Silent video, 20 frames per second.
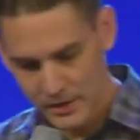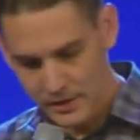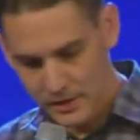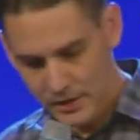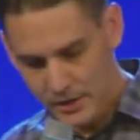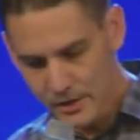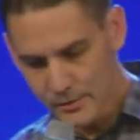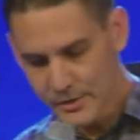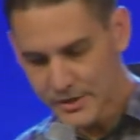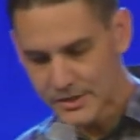
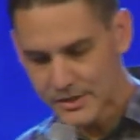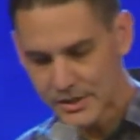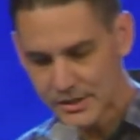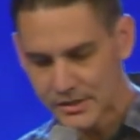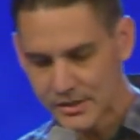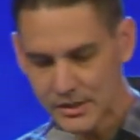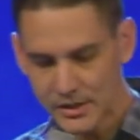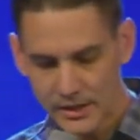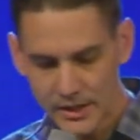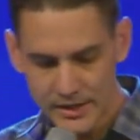Look at what it
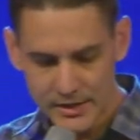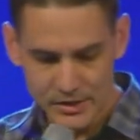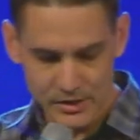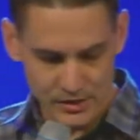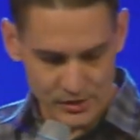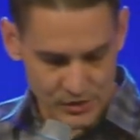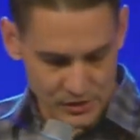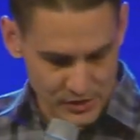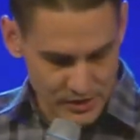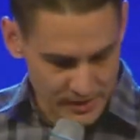says in
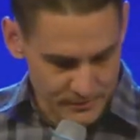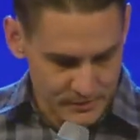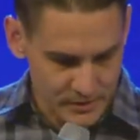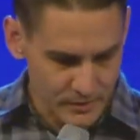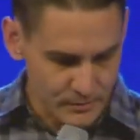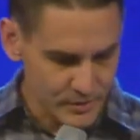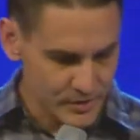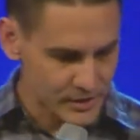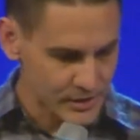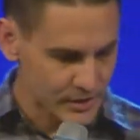Galatians chapter
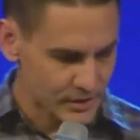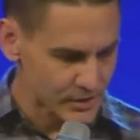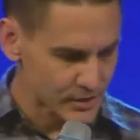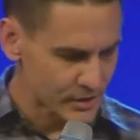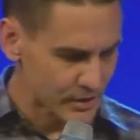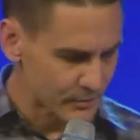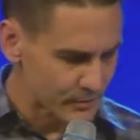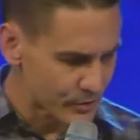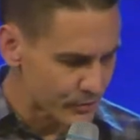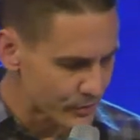number 6,
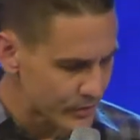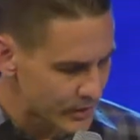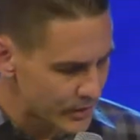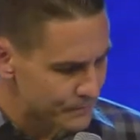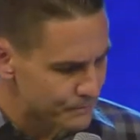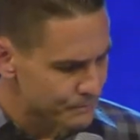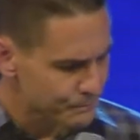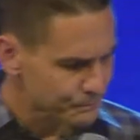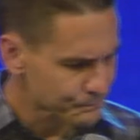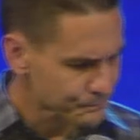and I'm going to read